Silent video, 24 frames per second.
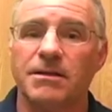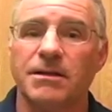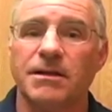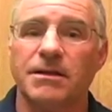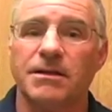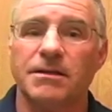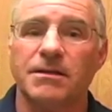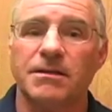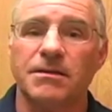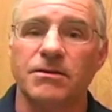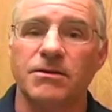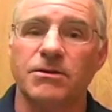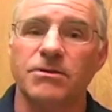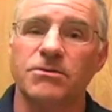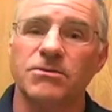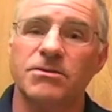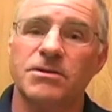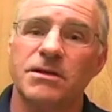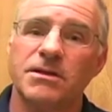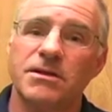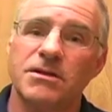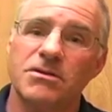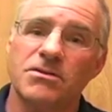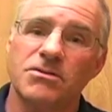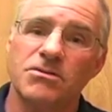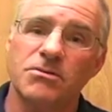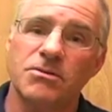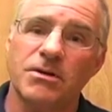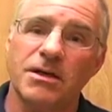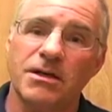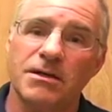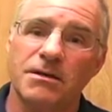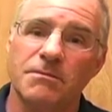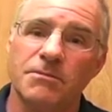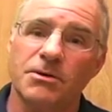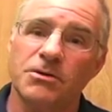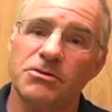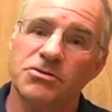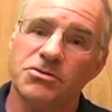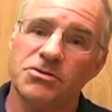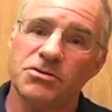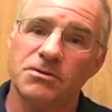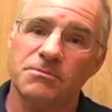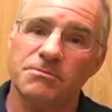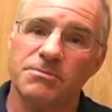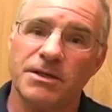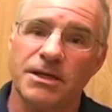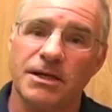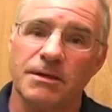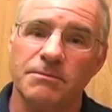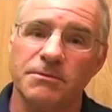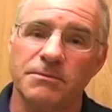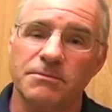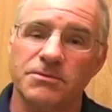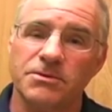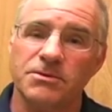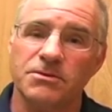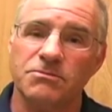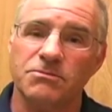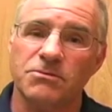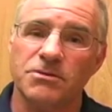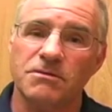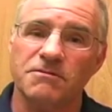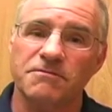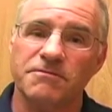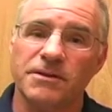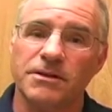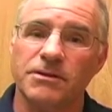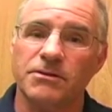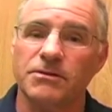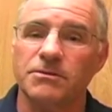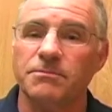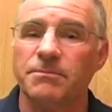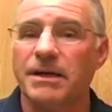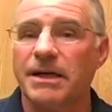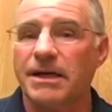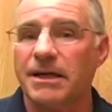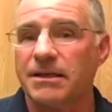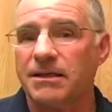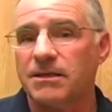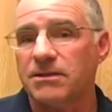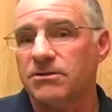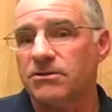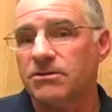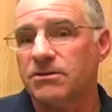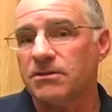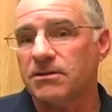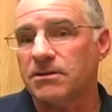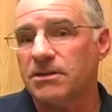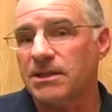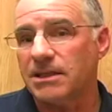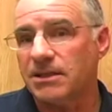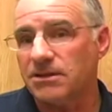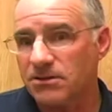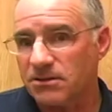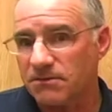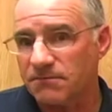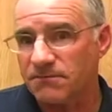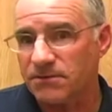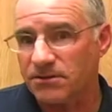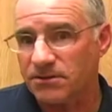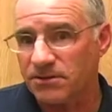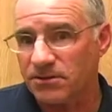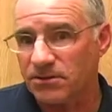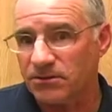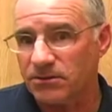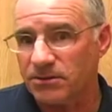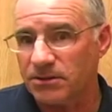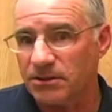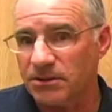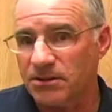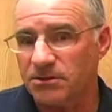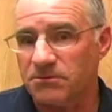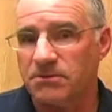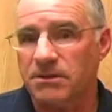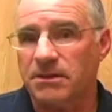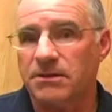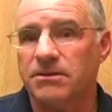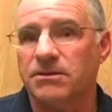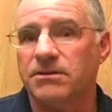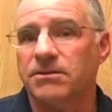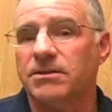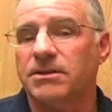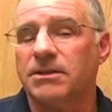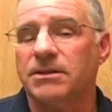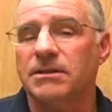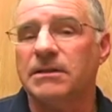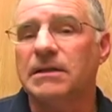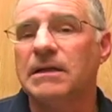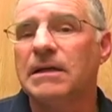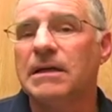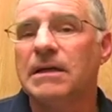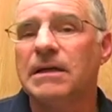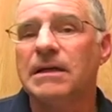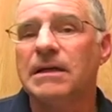that those kids who had emotional problems were funneled back into detention facilities rather than